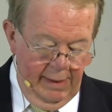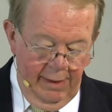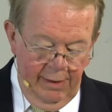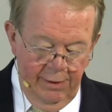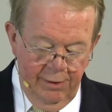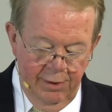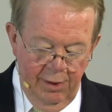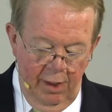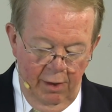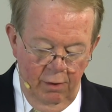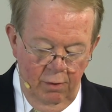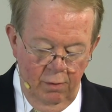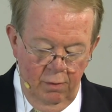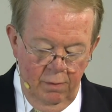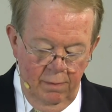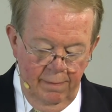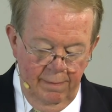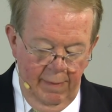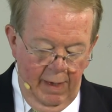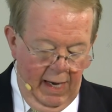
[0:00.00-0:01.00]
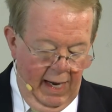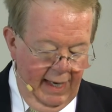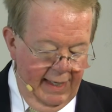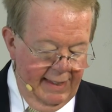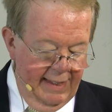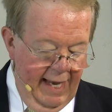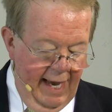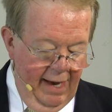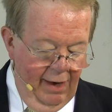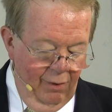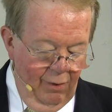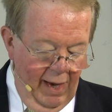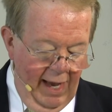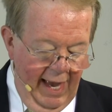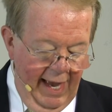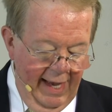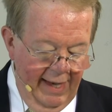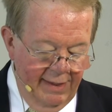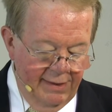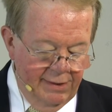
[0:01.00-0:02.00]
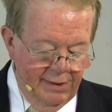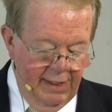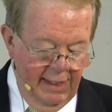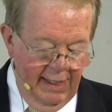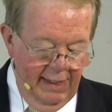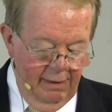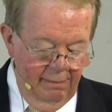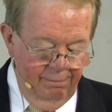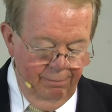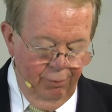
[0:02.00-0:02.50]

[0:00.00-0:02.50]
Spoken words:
So I now ask in